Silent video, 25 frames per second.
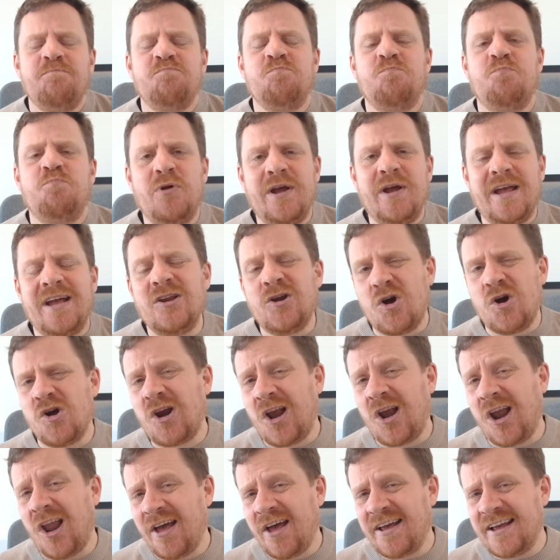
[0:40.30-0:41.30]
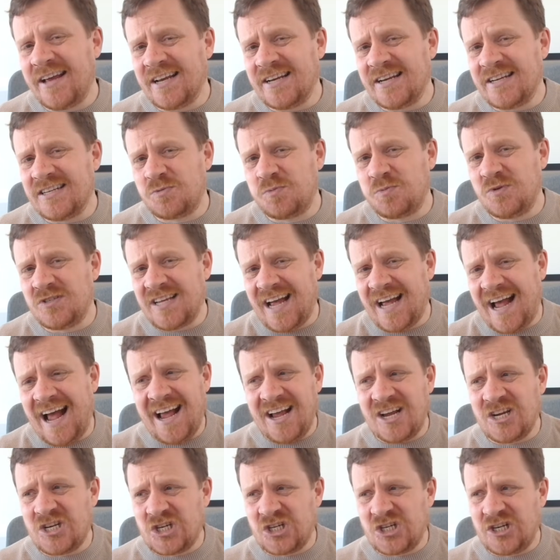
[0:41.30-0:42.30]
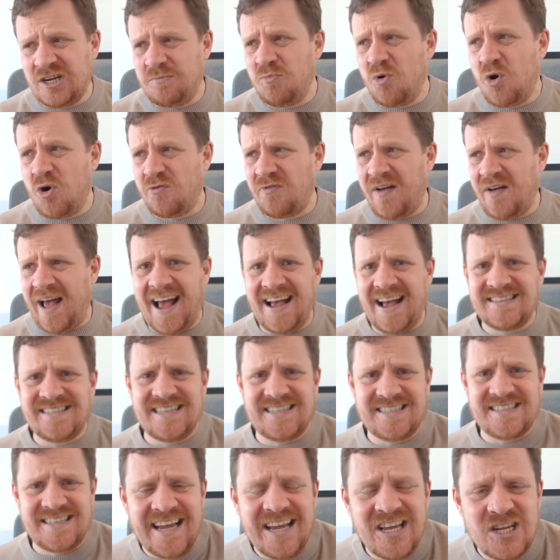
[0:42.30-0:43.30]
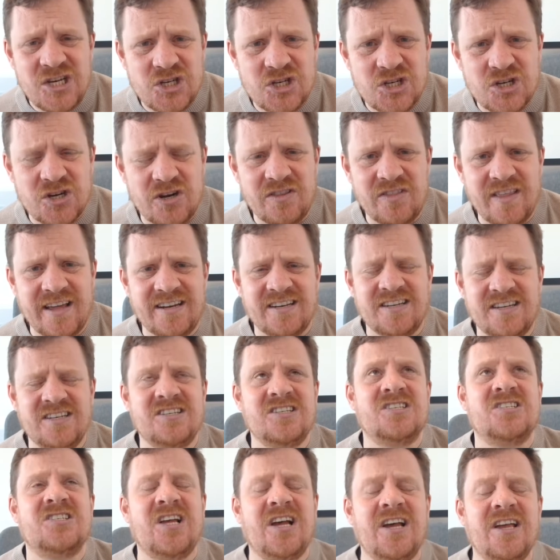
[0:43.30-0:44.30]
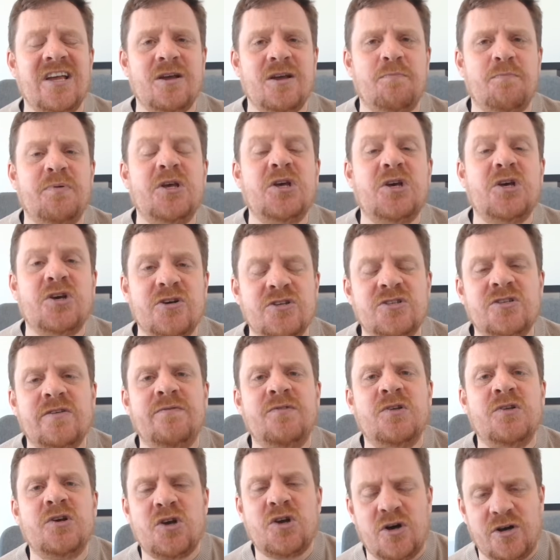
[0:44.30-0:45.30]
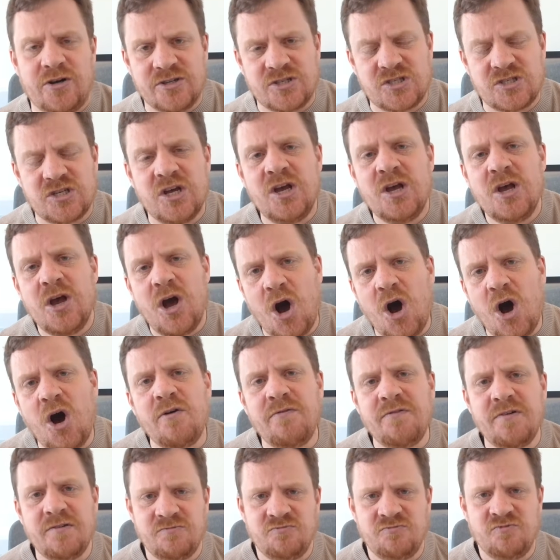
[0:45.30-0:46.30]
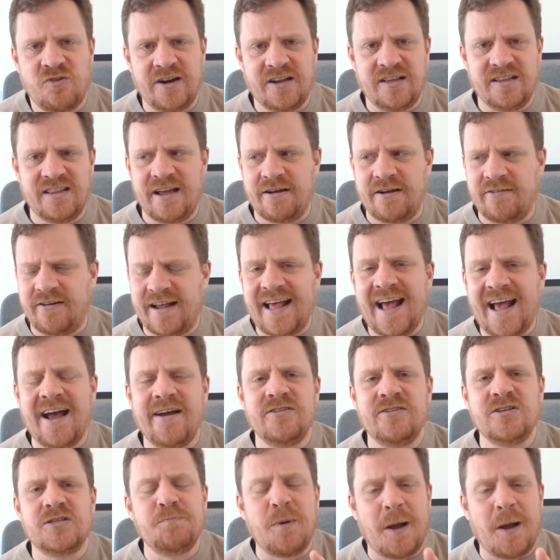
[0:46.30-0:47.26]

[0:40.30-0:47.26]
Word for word: Bringing on clients was actually more of a hesitation than a desire because of the cost of running their accounts.